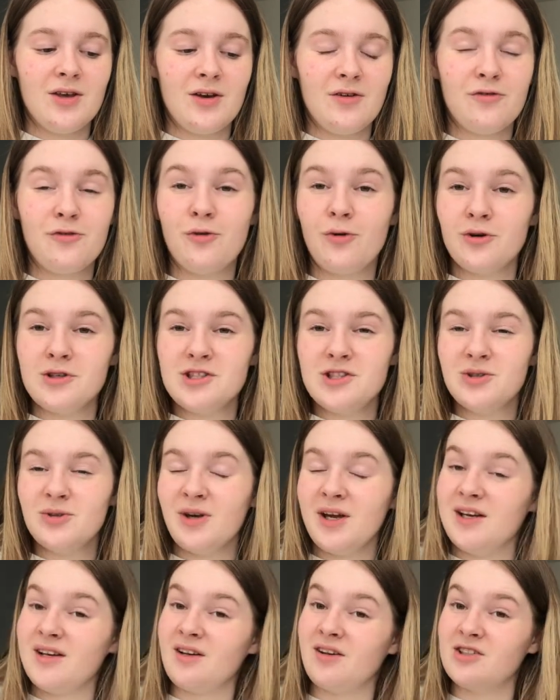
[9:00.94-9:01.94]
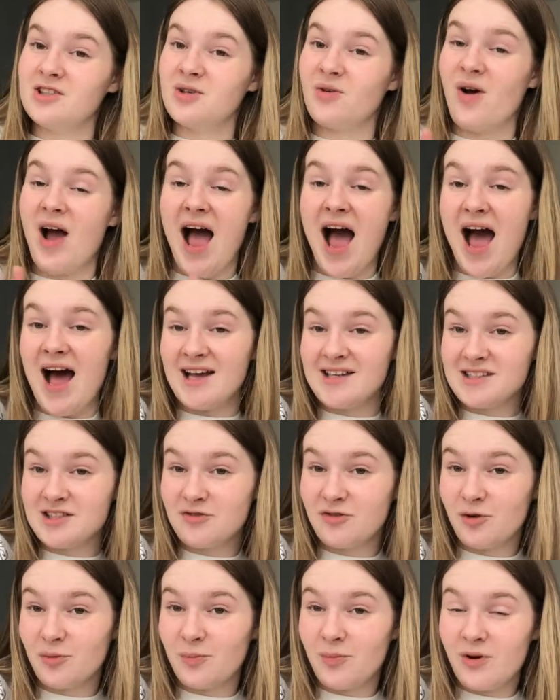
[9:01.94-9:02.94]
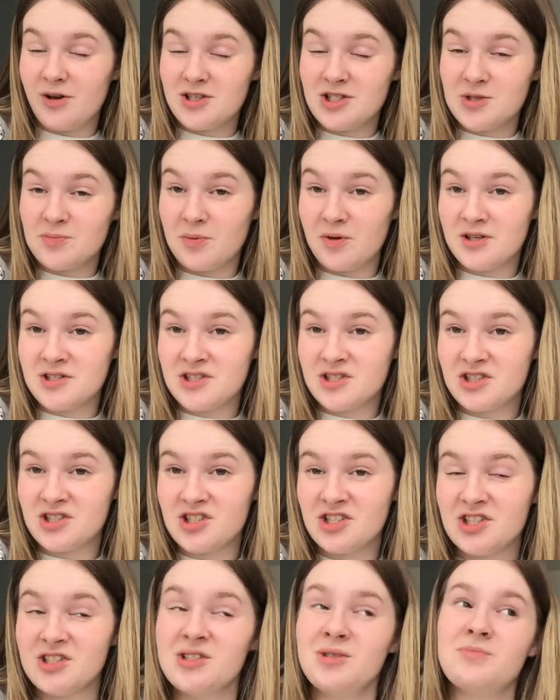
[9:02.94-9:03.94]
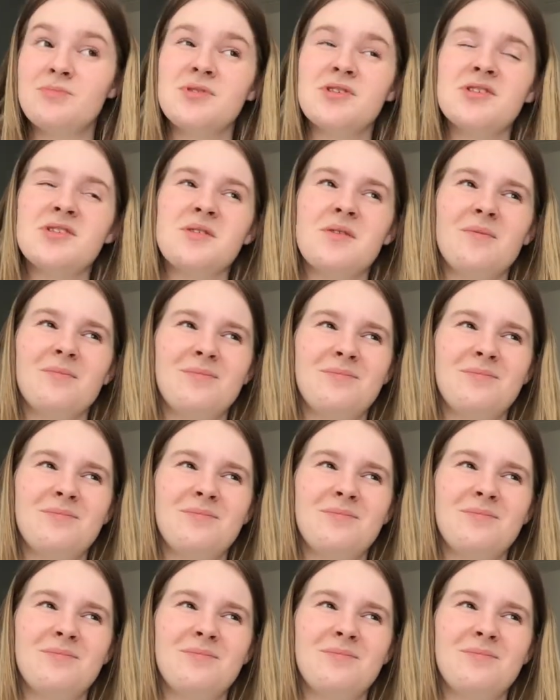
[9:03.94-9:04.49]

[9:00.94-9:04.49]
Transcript: of course you can also ask for sponsorships,